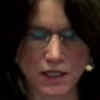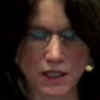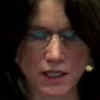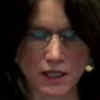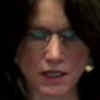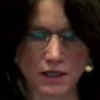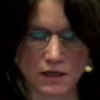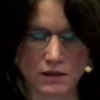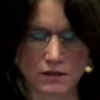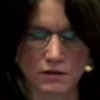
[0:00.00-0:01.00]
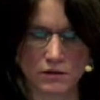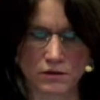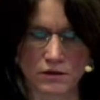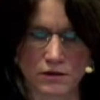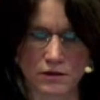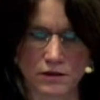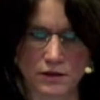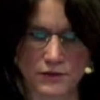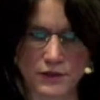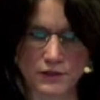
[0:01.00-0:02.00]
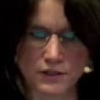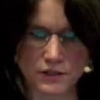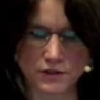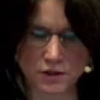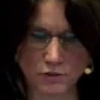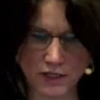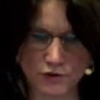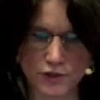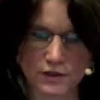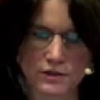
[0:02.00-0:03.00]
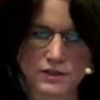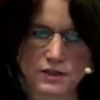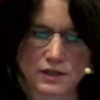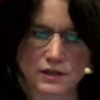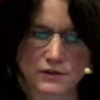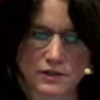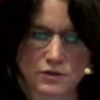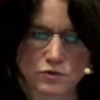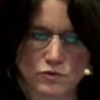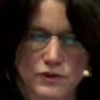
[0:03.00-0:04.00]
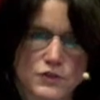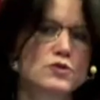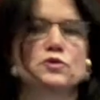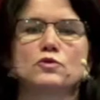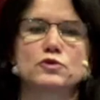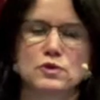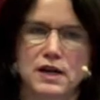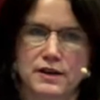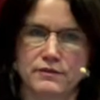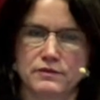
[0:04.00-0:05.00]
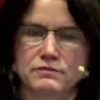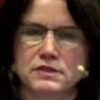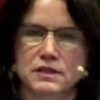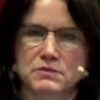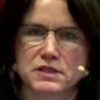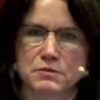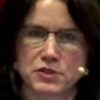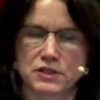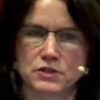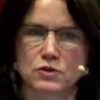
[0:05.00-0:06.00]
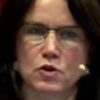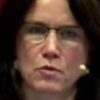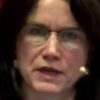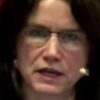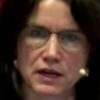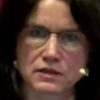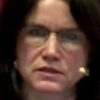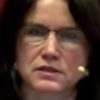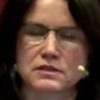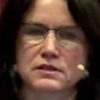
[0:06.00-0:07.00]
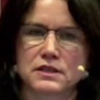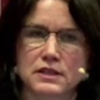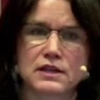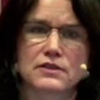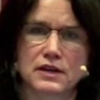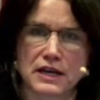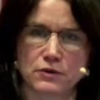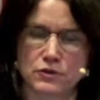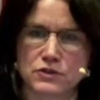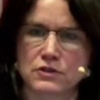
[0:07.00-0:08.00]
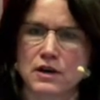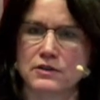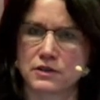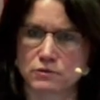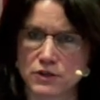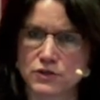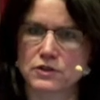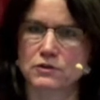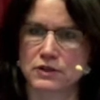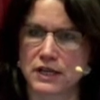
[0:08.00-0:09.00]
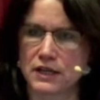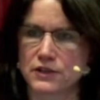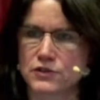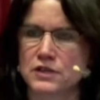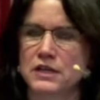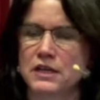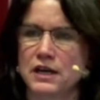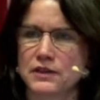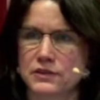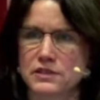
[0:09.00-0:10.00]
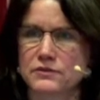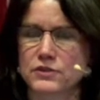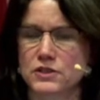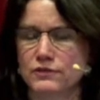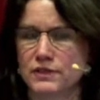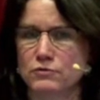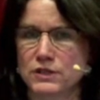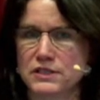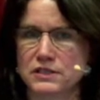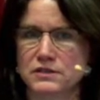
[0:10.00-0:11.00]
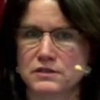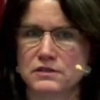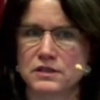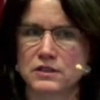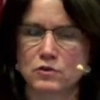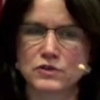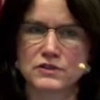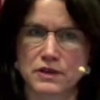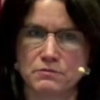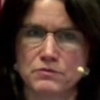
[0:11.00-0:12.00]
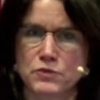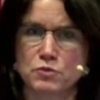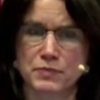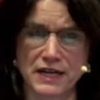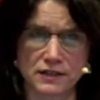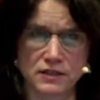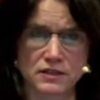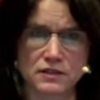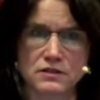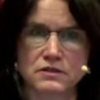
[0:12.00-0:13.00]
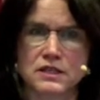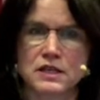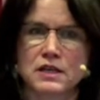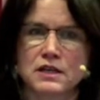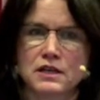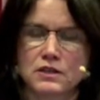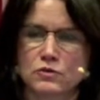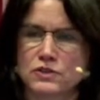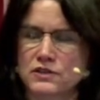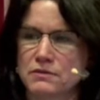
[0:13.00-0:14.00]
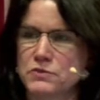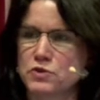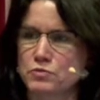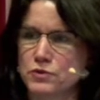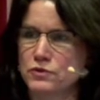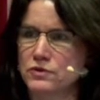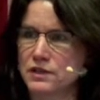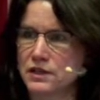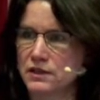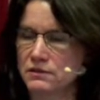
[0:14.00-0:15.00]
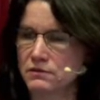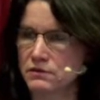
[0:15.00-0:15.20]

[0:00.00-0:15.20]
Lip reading: I think that Estonian children studying in this school, they should also have some subjects or hobby classes in another language, either in Russian or in English. And this is for different reasons. In order them to practice it, in order them to put the